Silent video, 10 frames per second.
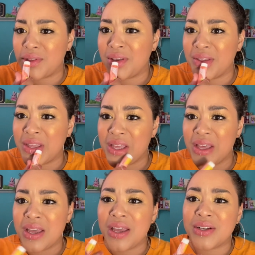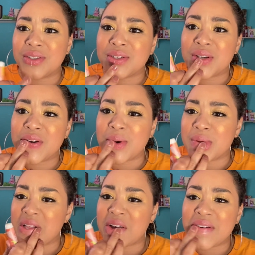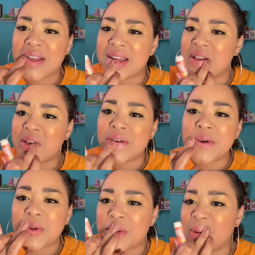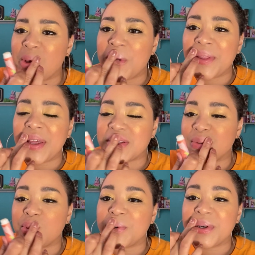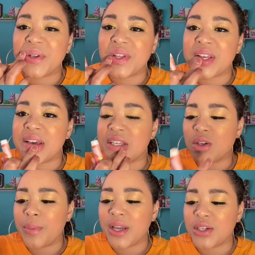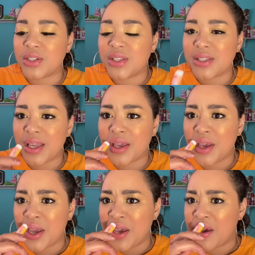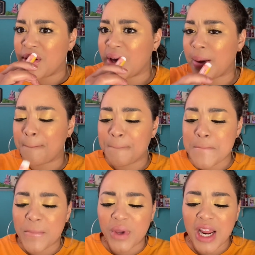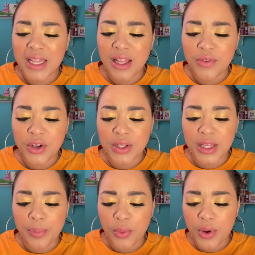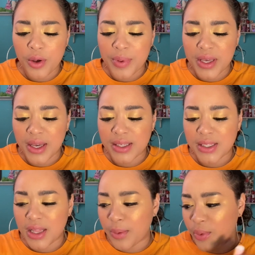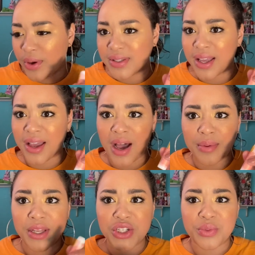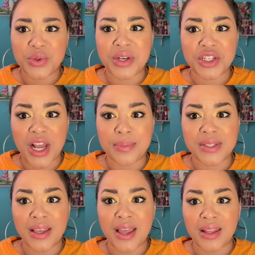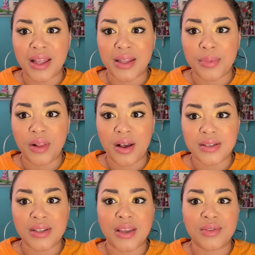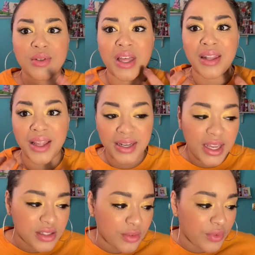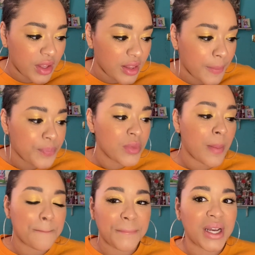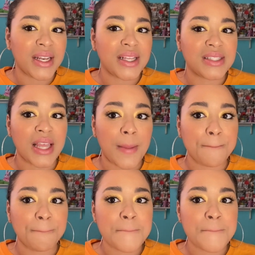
it just crumbed off. That is really nice. Oh my gosh, this is like... Okay, I love a good lip oil because a lip oil is like a combination between a chapstick and like a lip gloss. It gives you that like nice feeling, but it's like